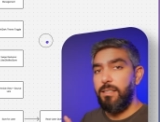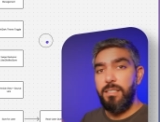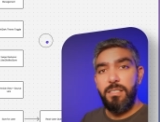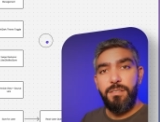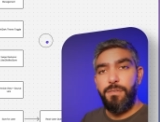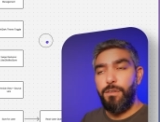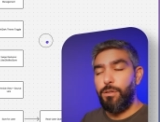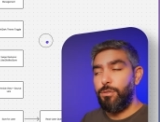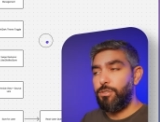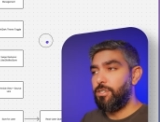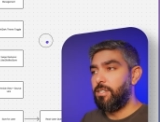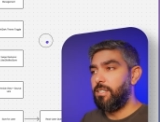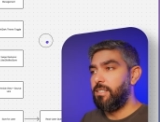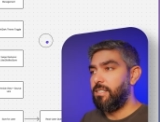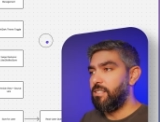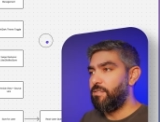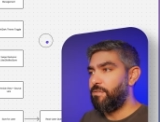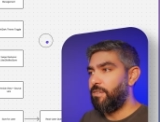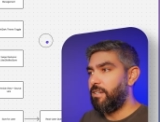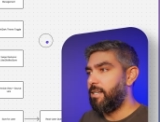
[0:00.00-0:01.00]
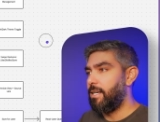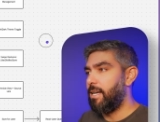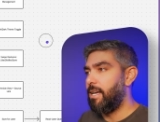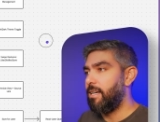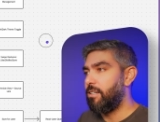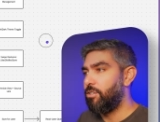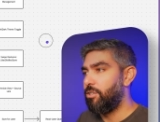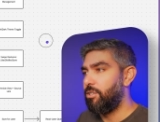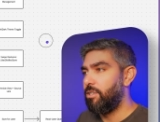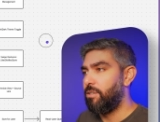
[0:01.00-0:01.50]
This flowchart is very
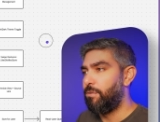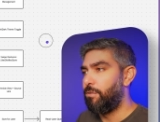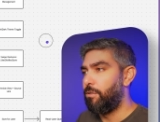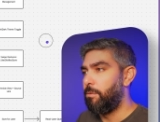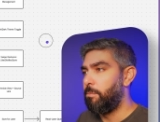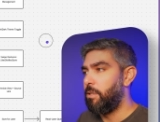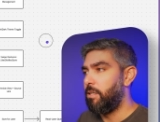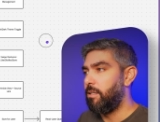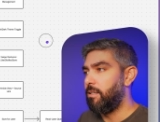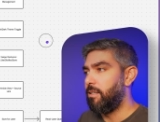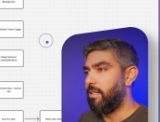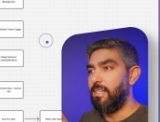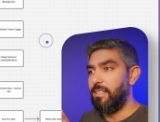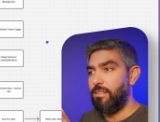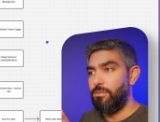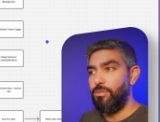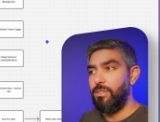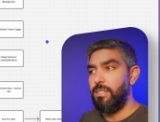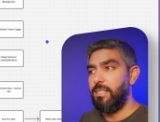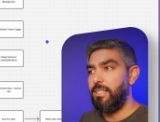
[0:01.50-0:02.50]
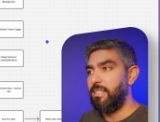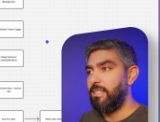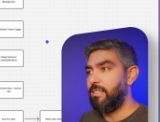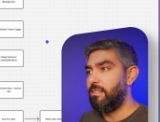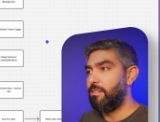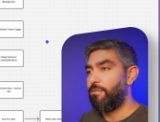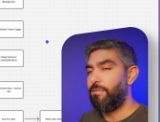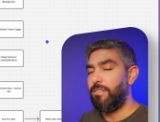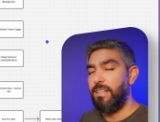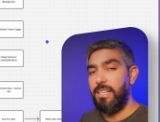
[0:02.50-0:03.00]
accurate for me. It really
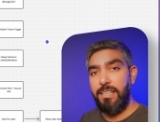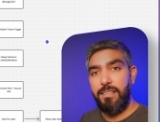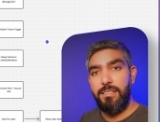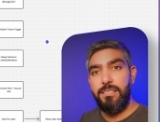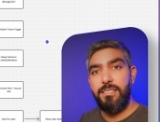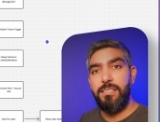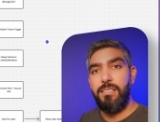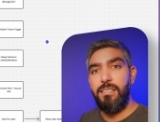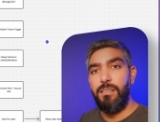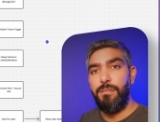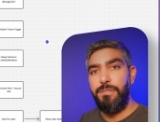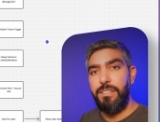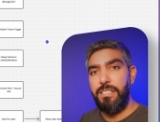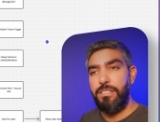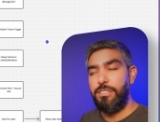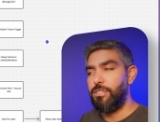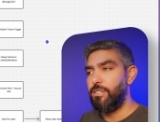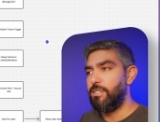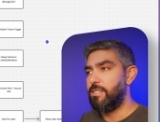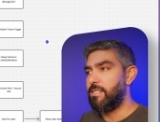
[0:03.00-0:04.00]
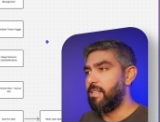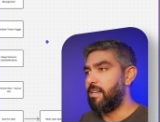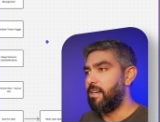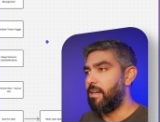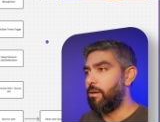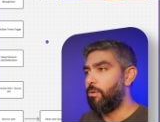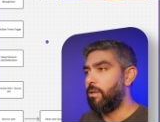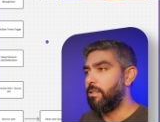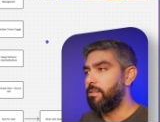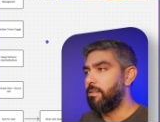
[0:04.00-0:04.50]
reflects the features that I
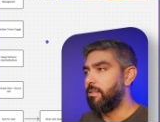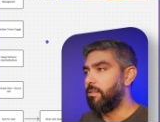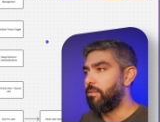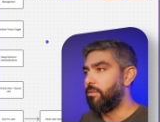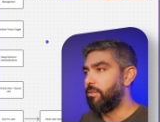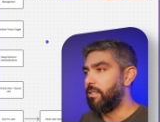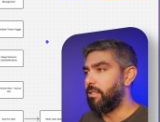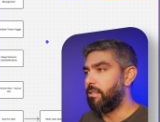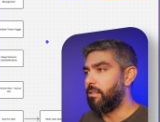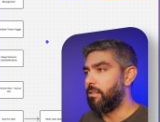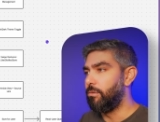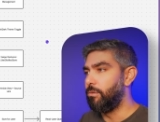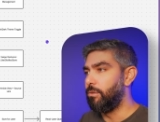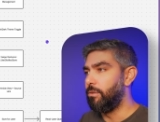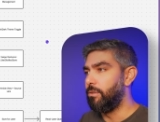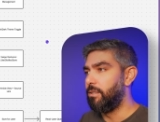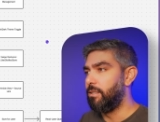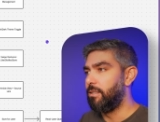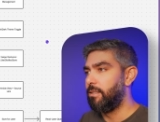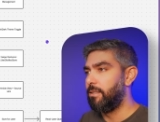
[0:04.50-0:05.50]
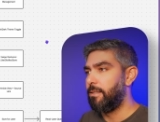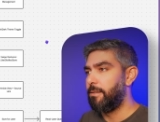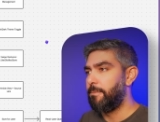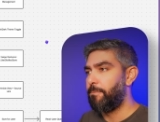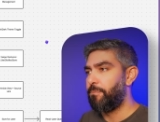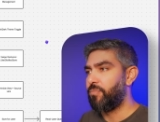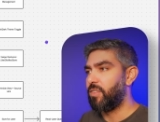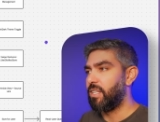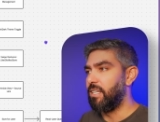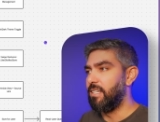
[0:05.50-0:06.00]
wanted to include,
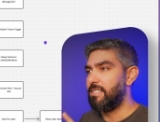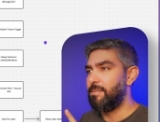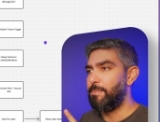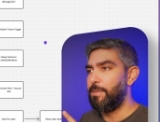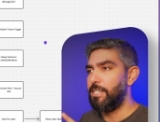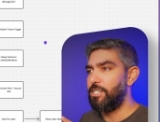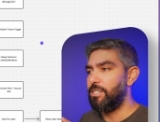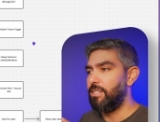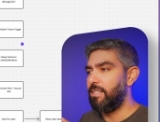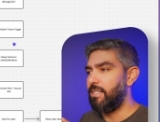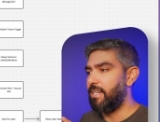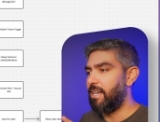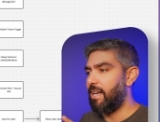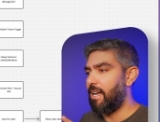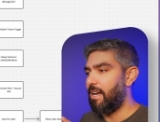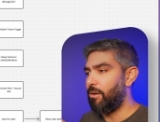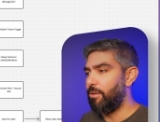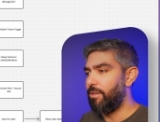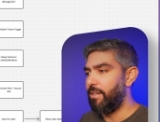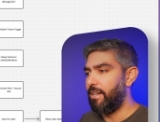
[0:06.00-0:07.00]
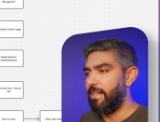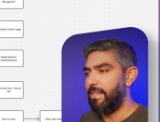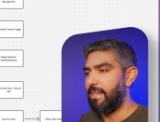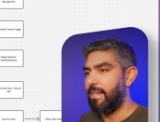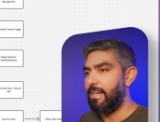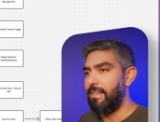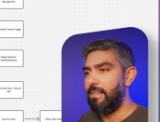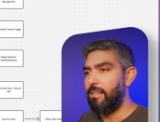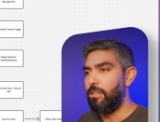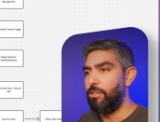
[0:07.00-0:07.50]
especially how the
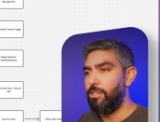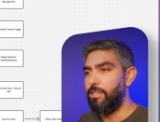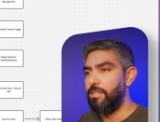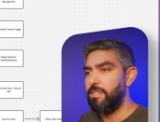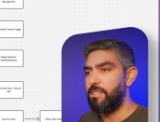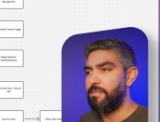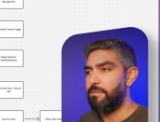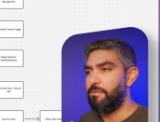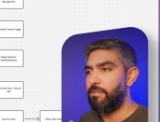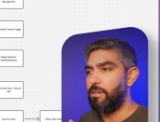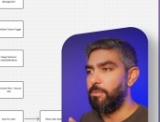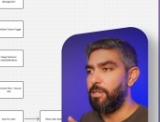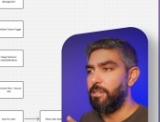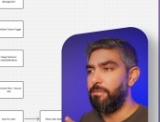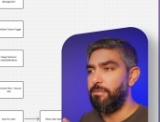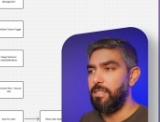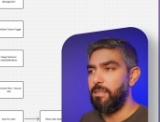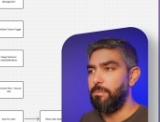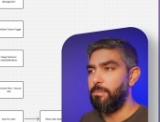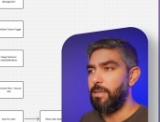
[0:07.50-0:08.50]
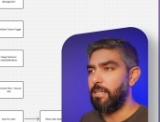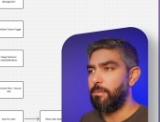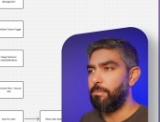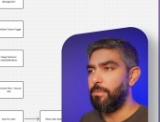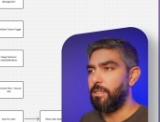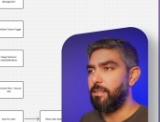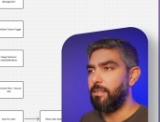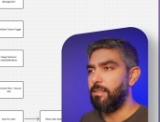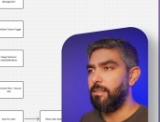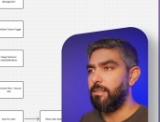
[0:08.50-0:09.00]
AI learns from the feedback
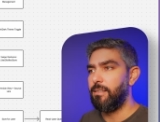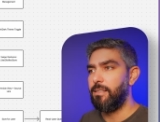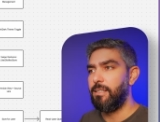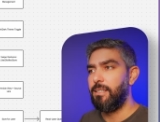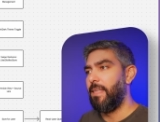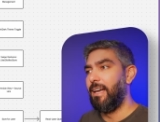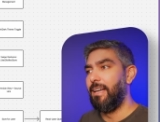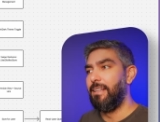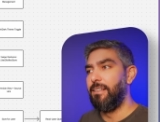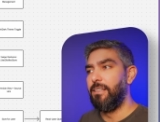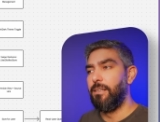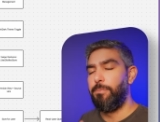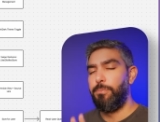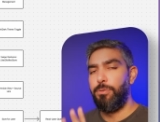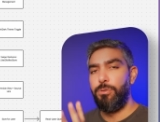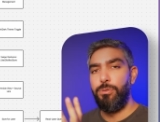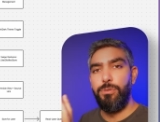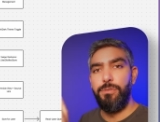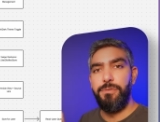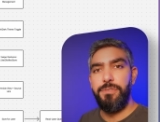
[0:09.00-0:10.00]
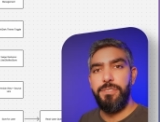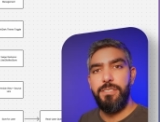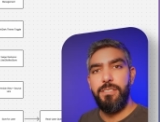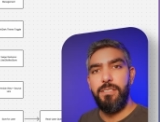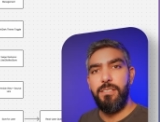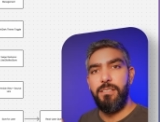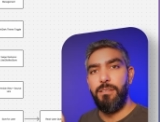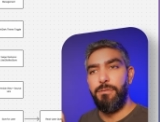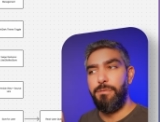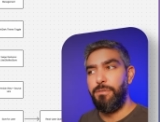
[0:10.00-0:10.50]
button and improves
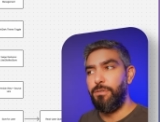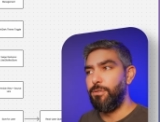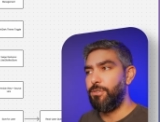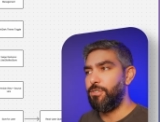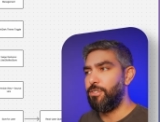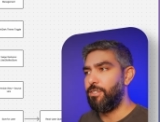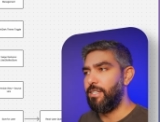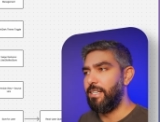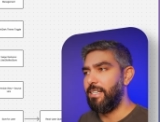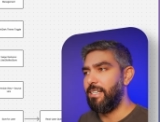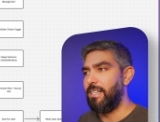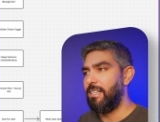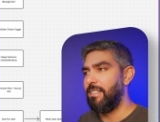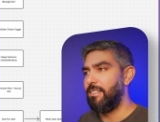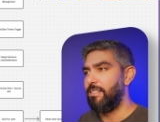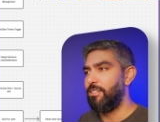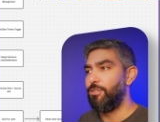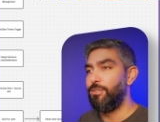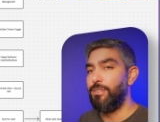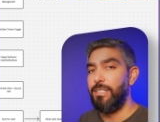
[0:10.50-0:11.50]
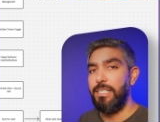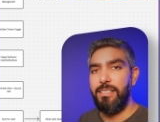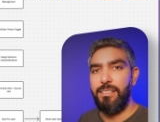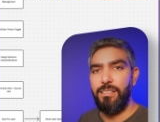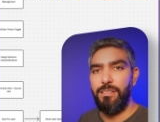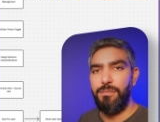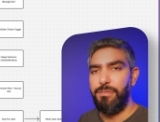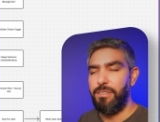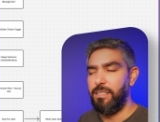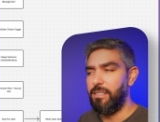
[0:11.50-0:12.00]
the future AI
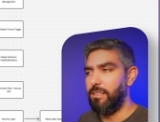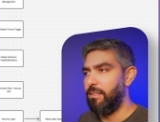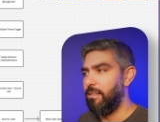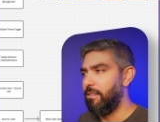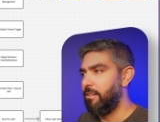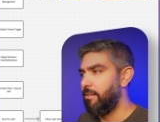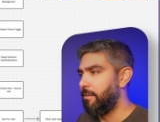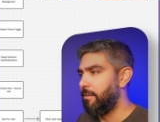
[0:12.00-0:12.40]
curated feed.